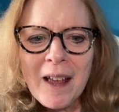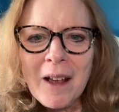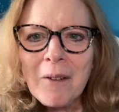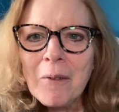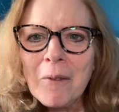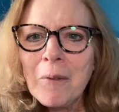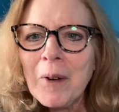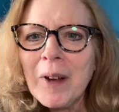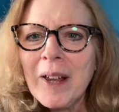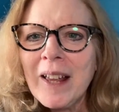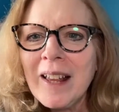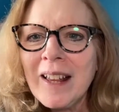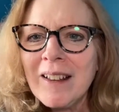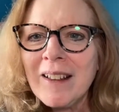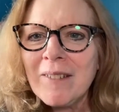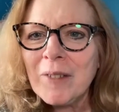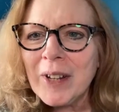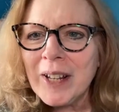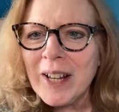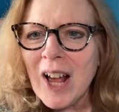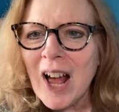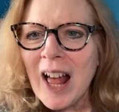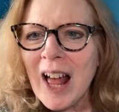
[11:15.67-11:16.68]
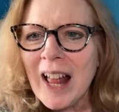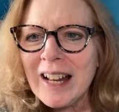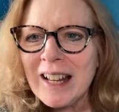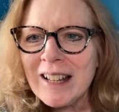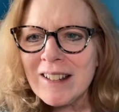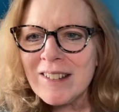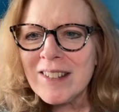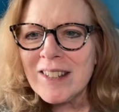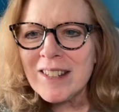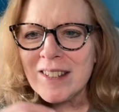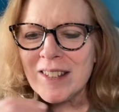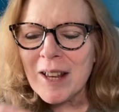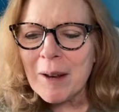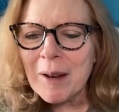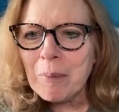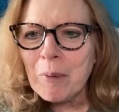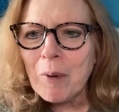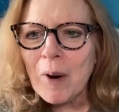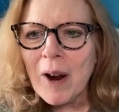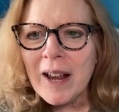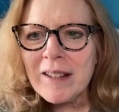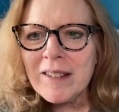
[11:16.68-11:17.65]
we got is this
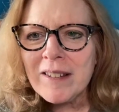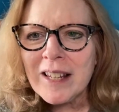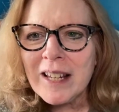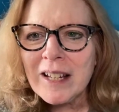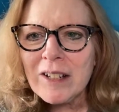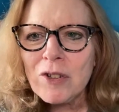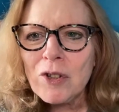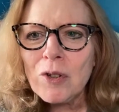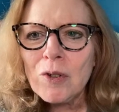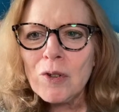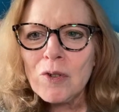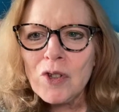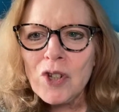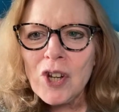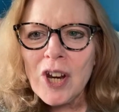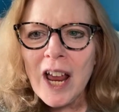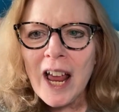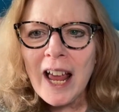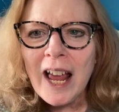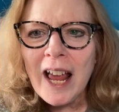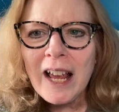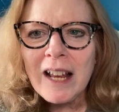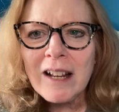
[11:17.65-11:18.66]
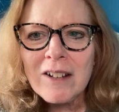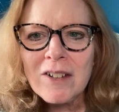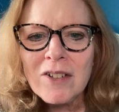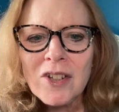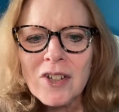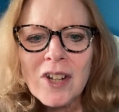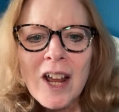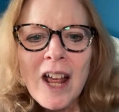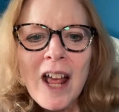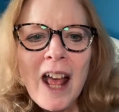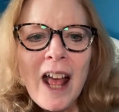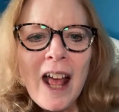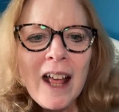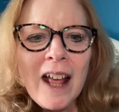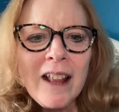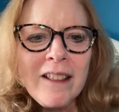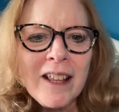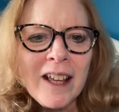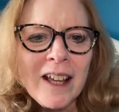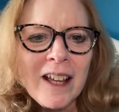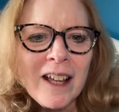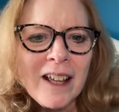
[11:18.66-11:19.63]
uprising to change
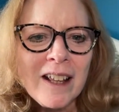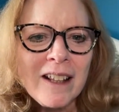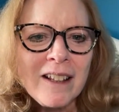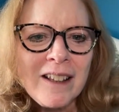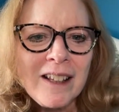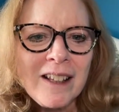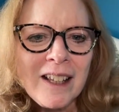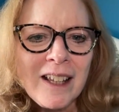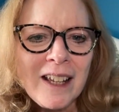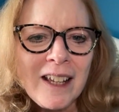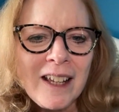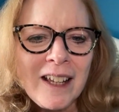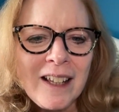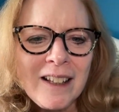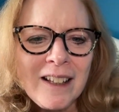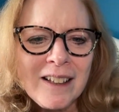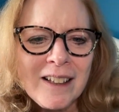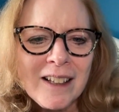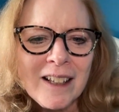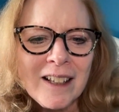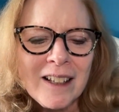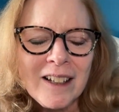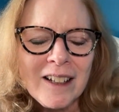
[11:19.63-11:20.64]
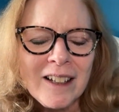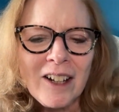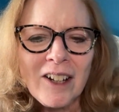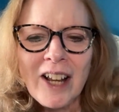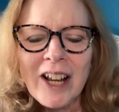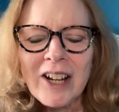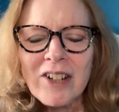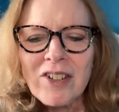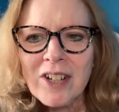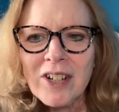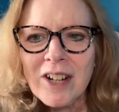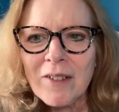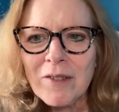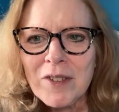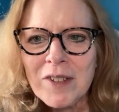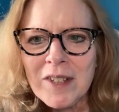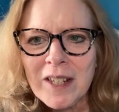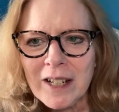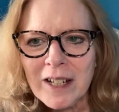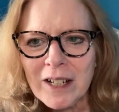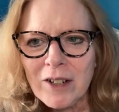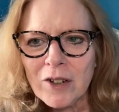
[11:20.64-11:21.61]
the election of
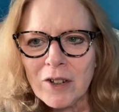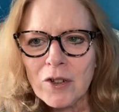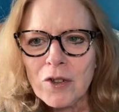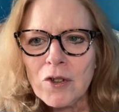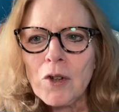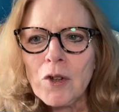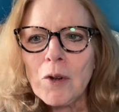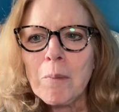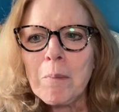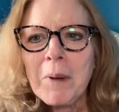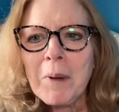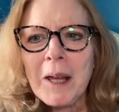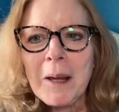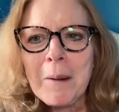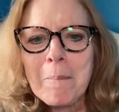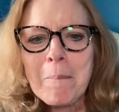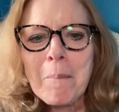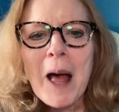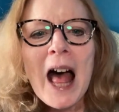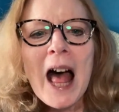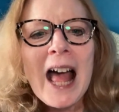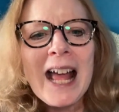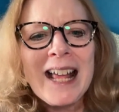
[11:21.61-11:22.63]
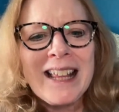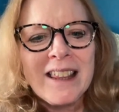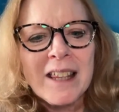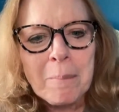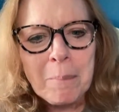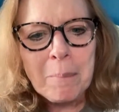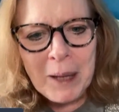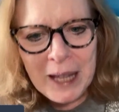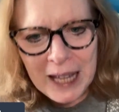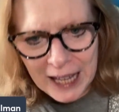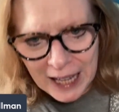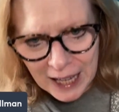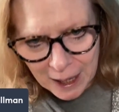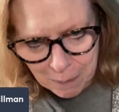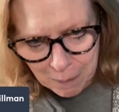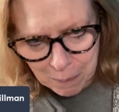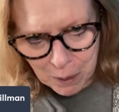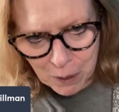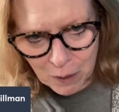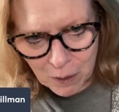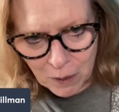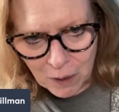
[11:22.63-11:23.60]
senators to be by the
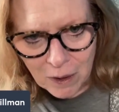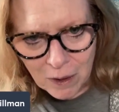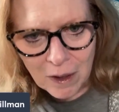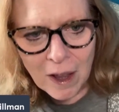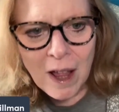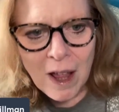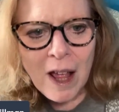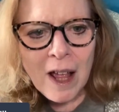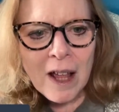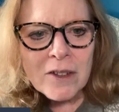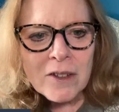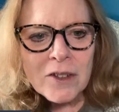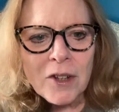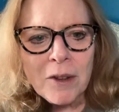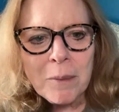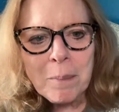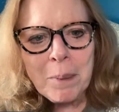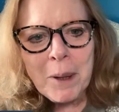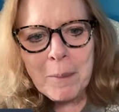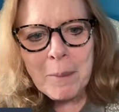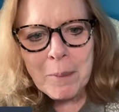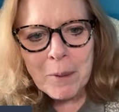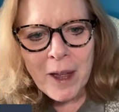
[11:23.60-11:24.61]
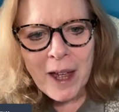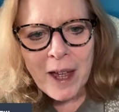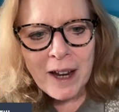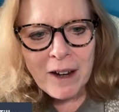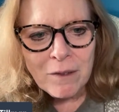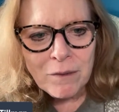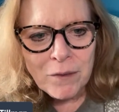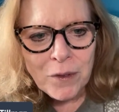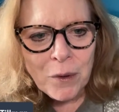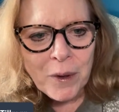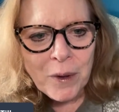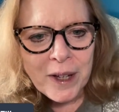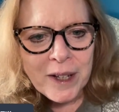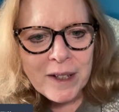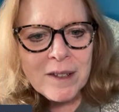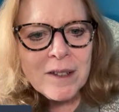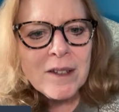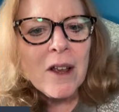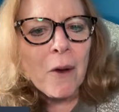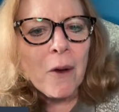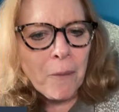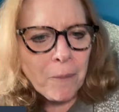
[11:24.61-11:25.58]
people, so the people had a
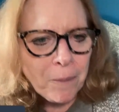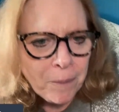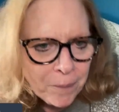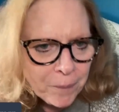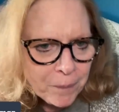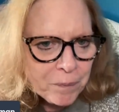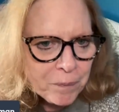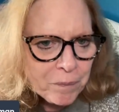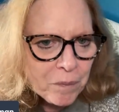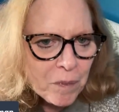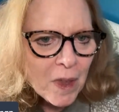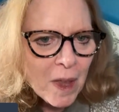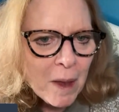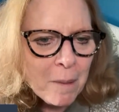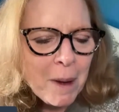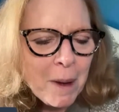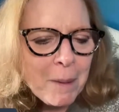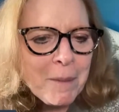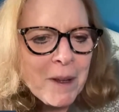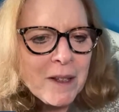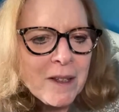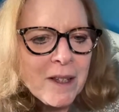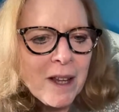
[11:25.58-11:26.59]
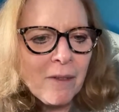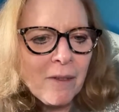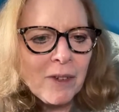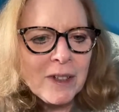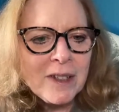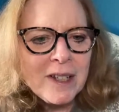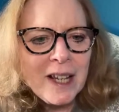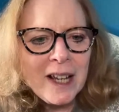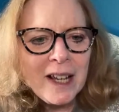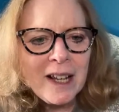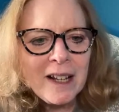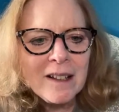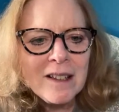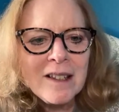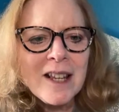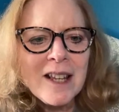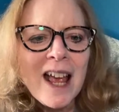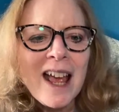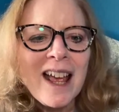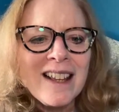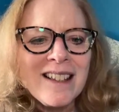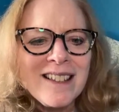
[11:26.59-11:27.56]
voice. So Amendment 17
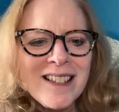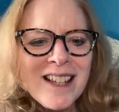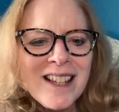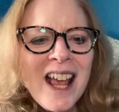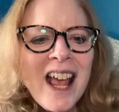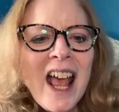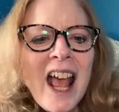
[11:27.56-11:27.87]
says,